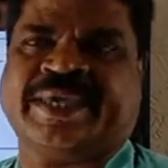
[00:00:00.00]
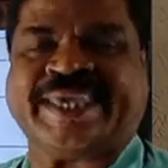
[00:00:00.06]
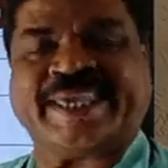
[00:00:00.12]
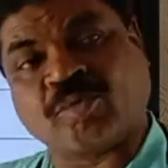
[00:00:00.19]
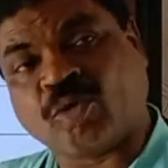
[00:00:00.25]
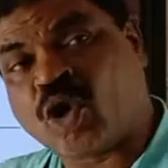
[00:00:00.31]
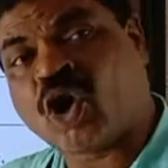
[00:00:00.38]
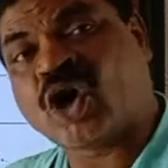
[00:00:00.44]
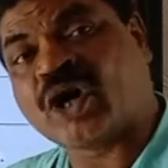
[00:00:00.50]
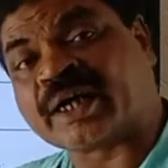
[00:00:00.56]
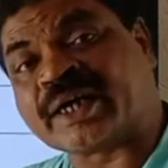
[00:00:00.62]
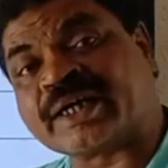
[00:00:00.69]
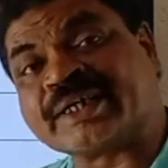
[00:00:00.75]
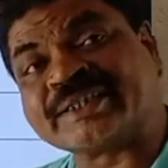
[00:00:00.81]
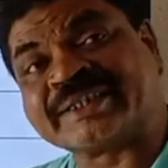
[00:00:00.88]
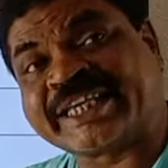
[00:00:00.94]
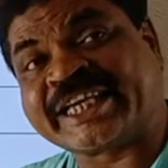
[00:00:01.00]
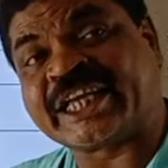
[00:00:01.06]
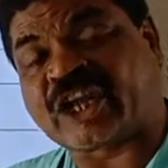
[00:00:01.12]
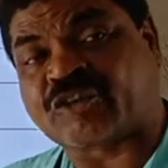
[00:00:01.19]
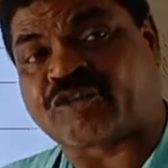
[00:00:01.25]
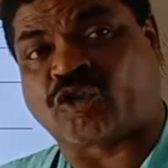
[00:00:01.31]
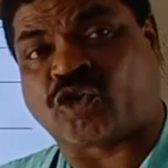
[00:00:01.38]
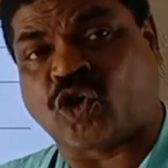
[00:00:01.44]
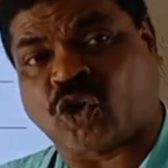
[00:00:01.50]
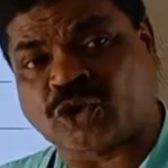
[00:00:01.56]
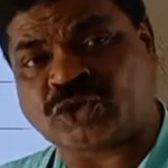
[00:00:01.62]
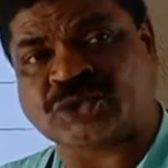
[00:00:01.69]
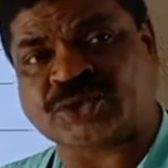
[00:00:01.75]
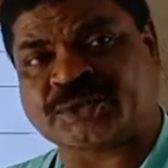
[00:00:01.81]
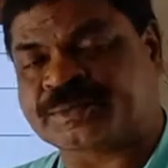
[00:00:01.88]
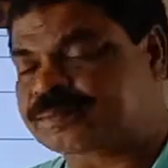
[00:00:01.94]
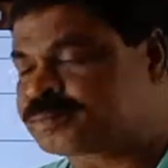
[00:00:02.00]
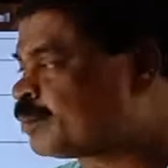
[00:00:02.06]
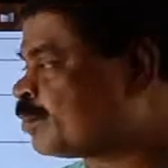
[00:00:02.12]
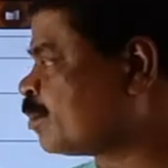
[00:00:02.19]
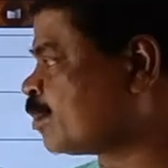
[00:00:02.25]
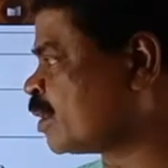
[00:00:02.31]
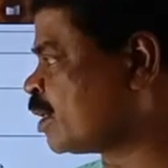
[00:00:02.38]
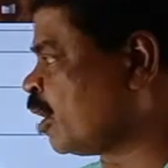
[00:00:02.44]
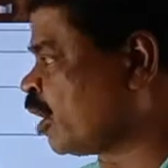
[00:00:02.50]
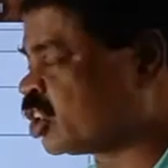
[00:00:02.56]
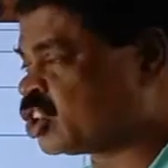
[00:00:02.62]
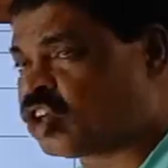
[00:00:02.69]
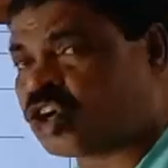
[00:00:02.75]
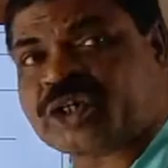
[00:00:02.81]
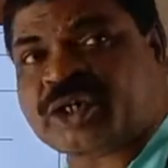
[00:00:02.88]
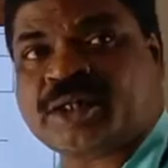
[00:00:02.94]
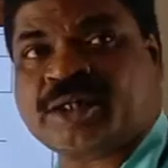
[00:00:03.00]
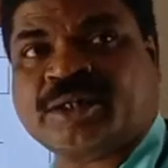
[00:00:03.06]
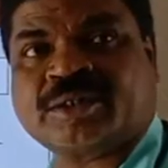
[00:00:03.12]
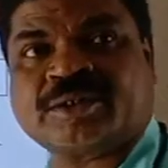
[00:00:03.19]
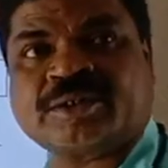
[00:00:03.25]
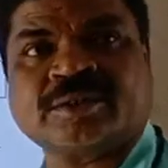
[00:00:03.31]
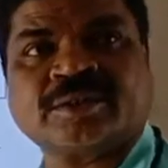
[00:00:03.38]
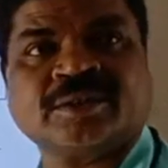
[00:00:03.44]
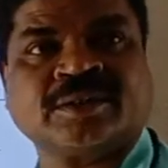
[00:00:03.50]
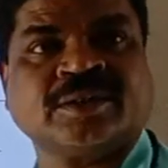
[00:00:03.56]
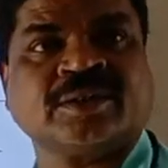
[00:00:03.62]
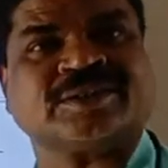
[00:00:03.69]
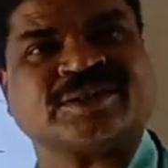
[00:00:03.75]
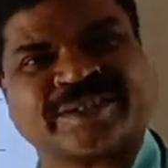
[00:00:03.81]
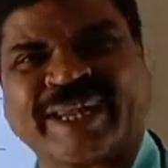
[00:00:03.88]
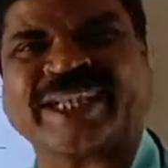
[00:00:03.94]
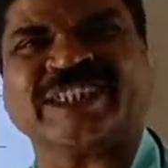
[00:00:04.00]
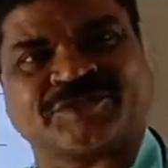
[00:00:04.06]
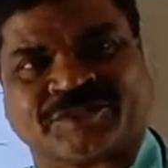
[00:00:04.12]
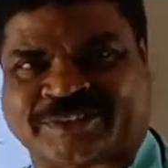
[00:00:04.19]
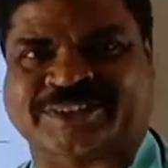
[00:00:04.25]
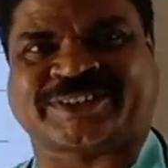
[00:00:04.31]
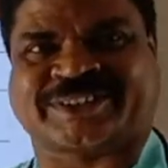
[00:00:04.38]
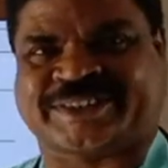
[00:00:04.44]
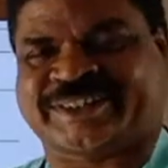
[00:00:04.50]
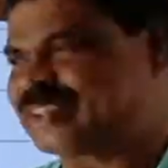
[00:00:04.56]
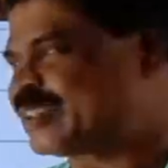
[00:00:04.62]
Among the great fellows, Aristotle stands first.